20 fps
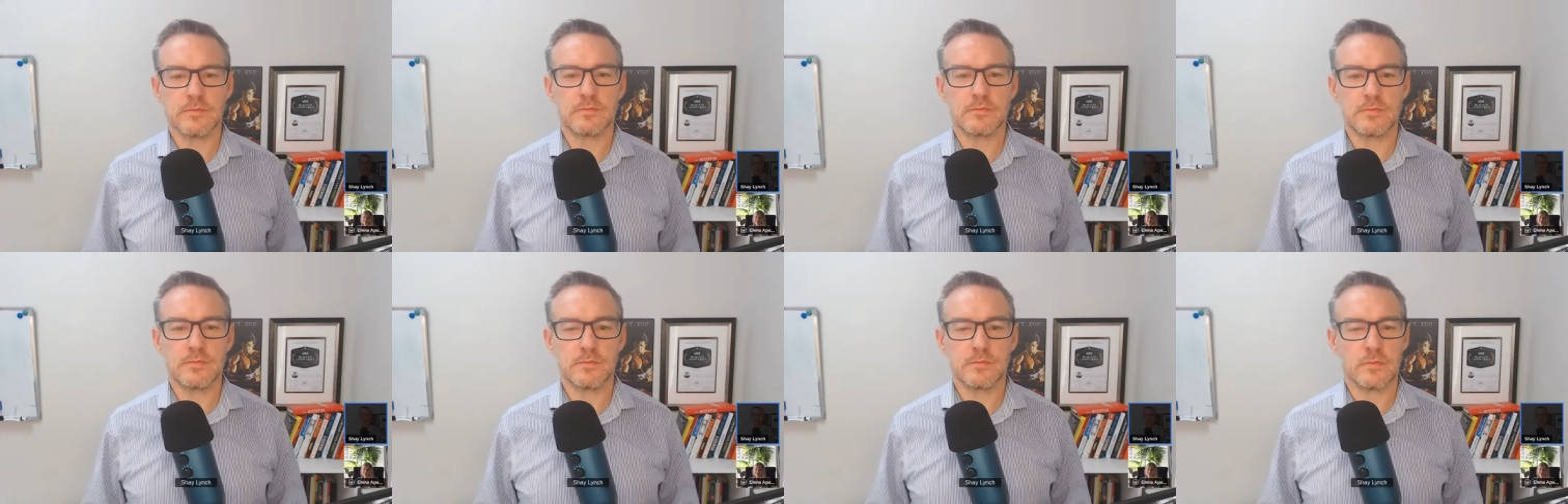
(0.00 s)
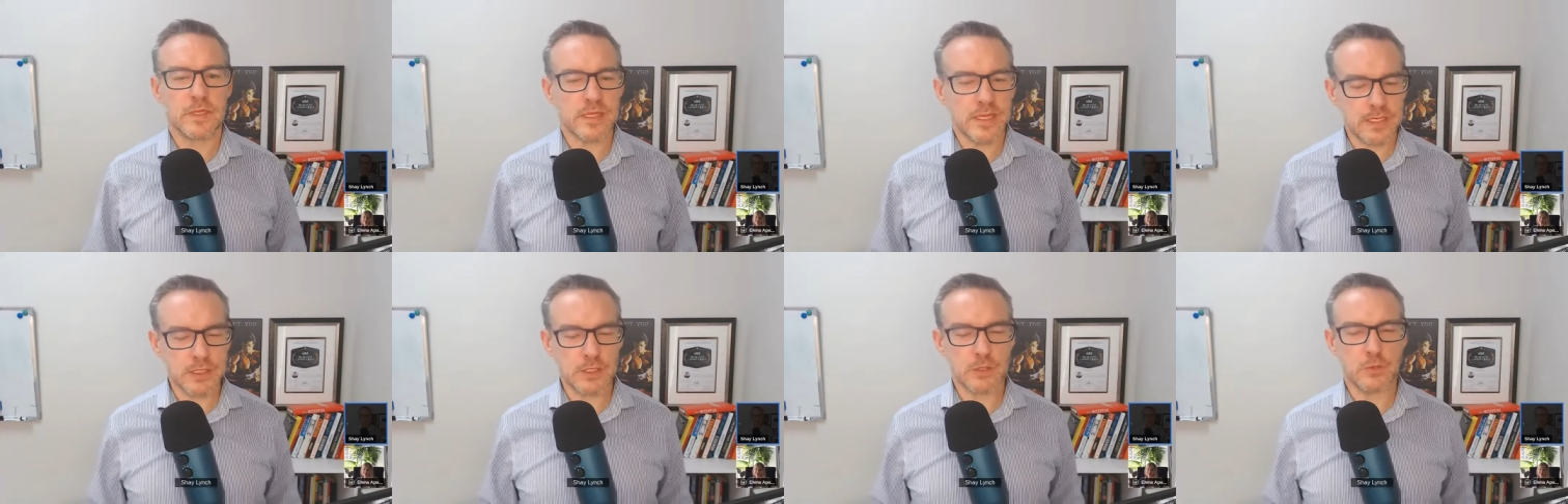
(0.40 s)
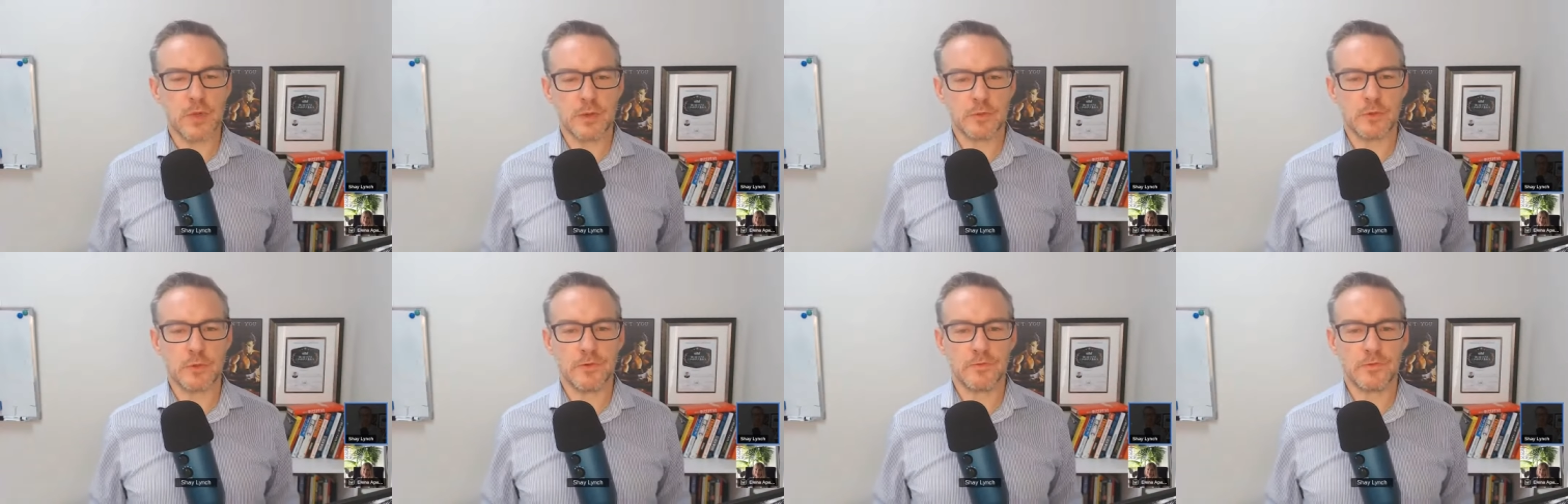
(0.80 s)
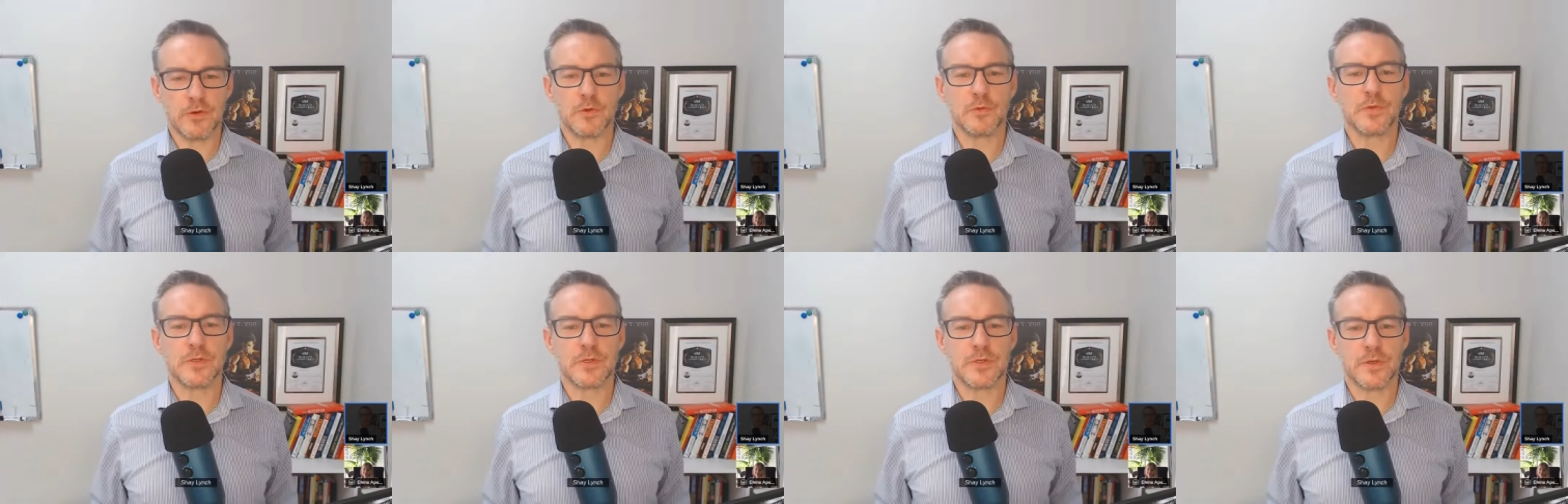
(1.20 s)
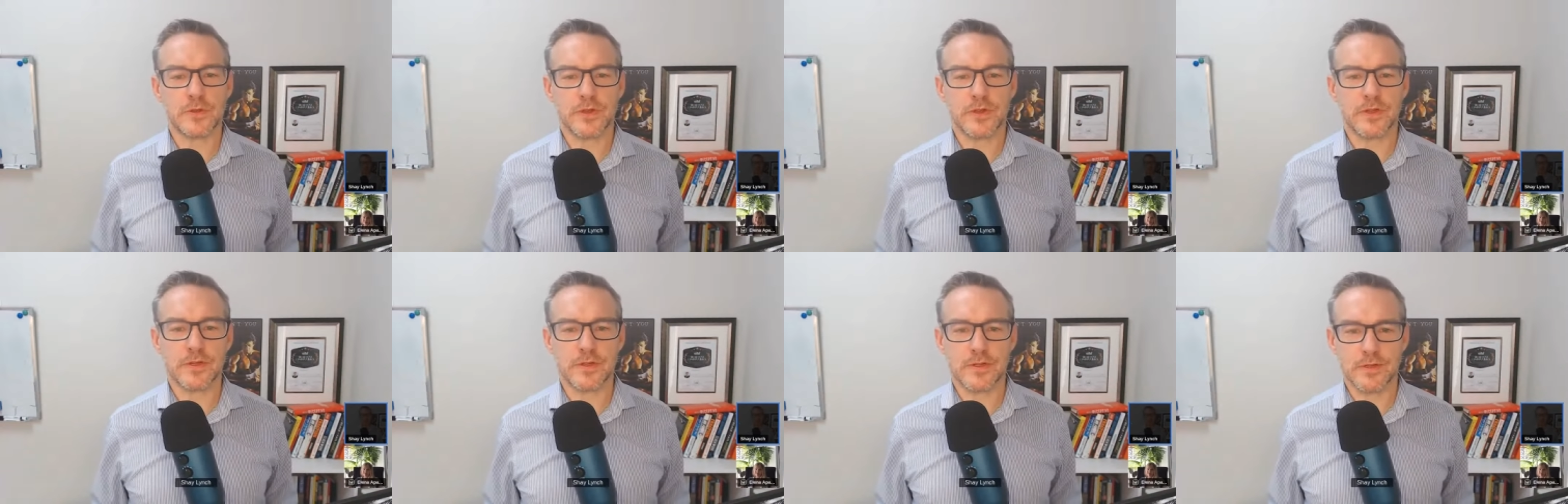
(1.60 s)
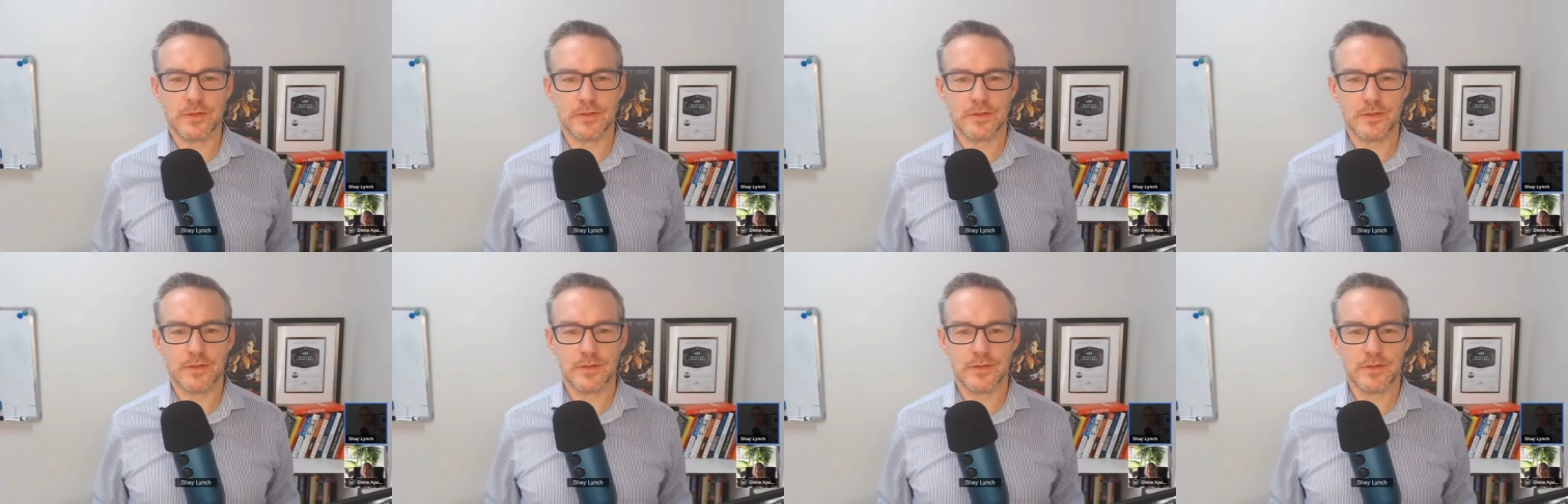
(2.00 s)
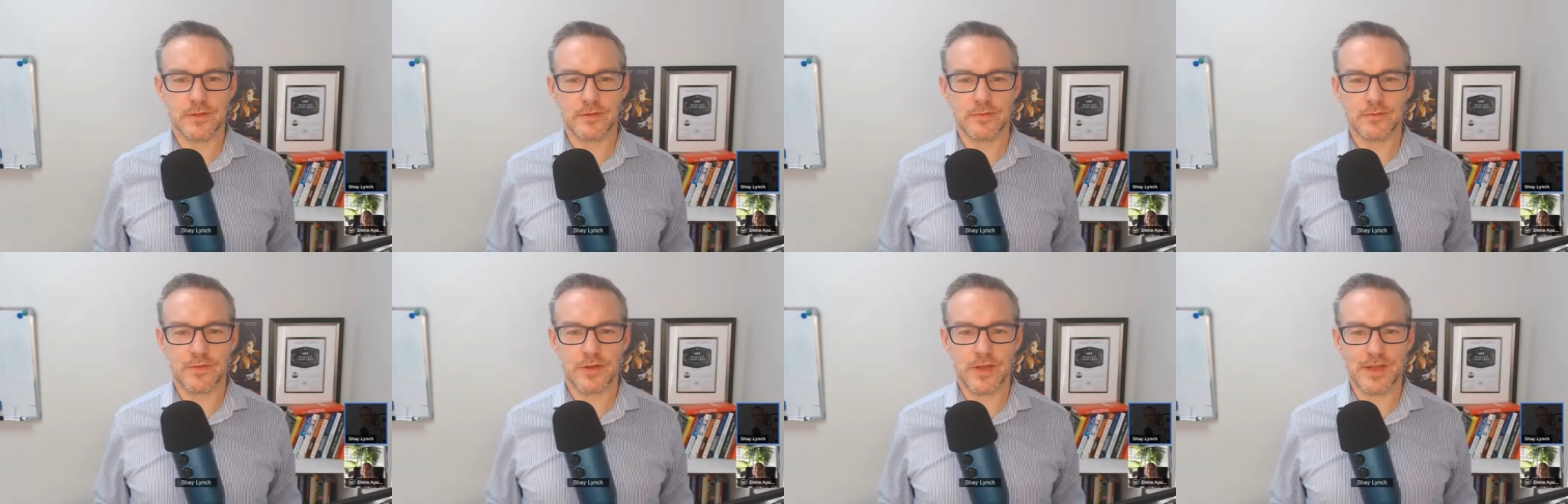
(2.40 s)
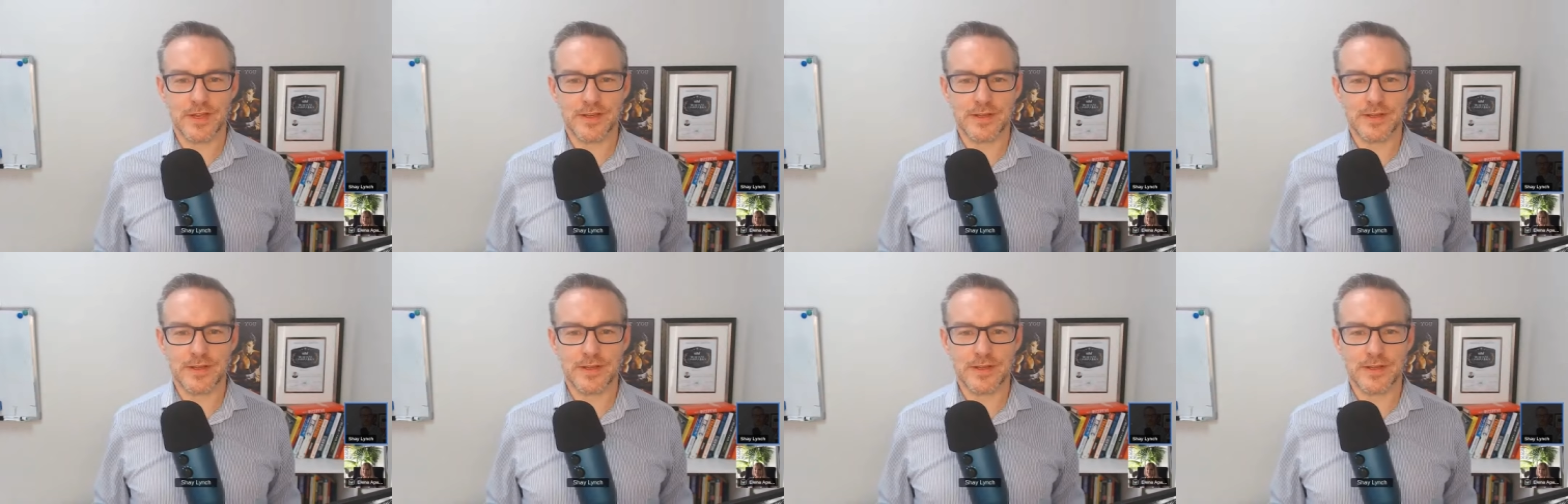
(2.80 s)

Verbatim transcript: well, that's the way we've always done it, right?